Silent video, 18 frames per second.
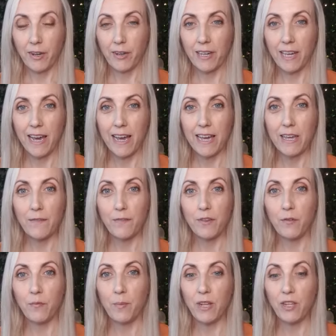Okay,
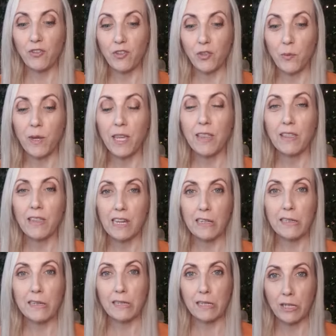if you've been doing
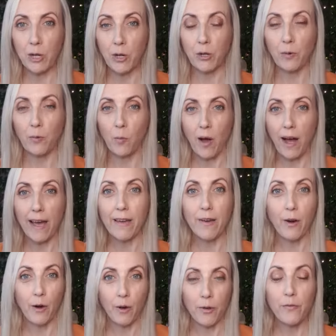things a certain
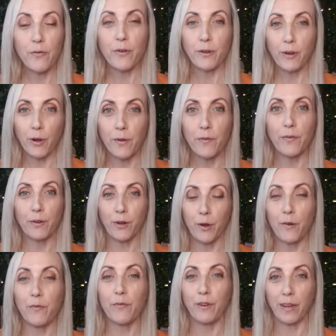way over and over and
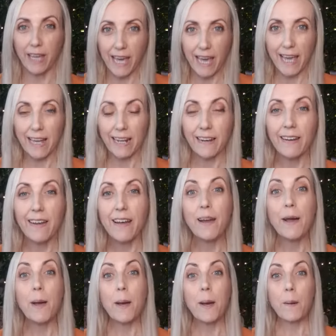over again,
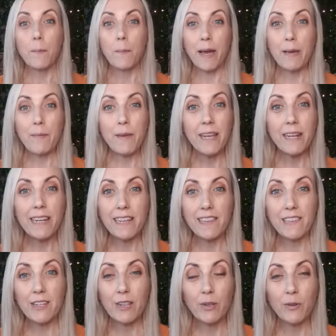maybe you
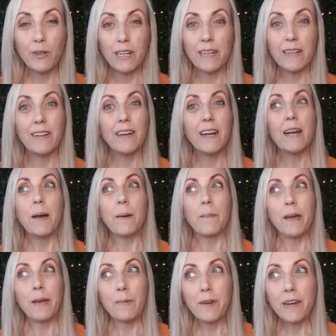need to look at,
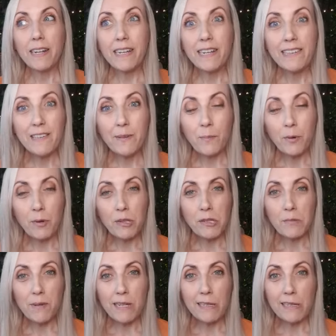maybe I need to
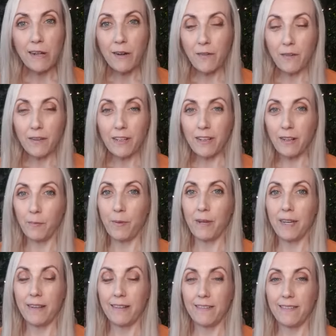push myself a little
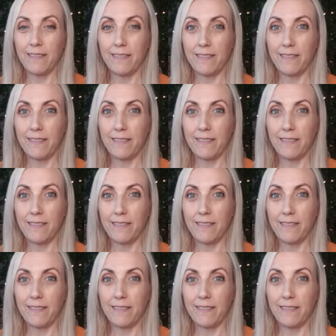bit